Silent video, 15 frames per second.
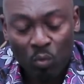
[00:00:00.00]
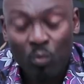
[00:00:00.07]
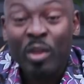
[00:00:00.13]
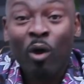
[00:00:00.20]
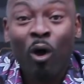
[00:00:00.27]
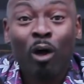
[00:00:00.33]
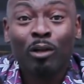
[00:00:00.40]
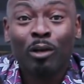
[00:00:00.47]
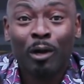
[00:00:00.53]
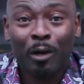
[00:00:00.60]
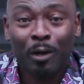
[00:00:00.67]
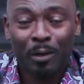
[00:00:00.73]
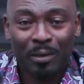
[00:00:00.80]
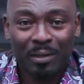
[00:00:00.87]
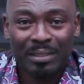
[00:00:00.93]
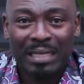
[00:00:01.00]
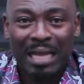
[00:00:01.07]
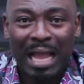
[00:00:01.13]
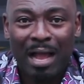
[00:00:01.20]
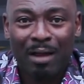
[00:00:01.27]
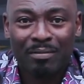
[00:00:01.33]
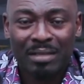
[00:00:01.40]
we all heard
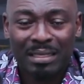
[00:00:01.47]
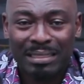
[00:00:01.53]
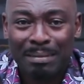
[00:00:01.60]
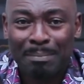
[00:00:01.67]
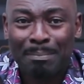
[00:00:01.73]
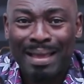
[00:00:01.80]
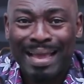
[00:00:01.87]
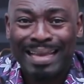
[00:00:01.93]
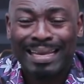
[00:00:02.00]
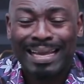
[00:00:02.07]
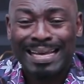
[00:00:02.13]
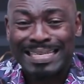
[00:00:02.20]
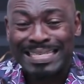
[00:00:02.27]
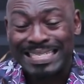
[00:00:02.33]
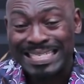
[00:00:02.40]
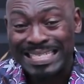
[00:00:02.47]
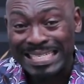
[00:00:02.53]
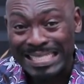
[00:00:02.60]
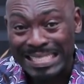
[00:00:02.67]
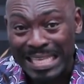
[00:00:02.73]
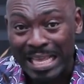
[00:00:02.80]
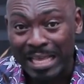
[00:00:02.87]
how that the man had
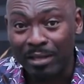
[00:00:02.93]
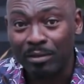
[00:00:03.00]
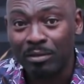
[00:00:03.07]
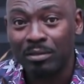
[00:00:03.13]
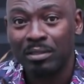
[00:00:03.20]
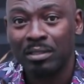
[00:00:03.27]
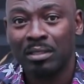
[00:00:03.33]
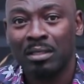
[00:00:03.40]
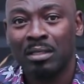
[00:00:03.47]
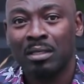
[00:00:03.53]
detailed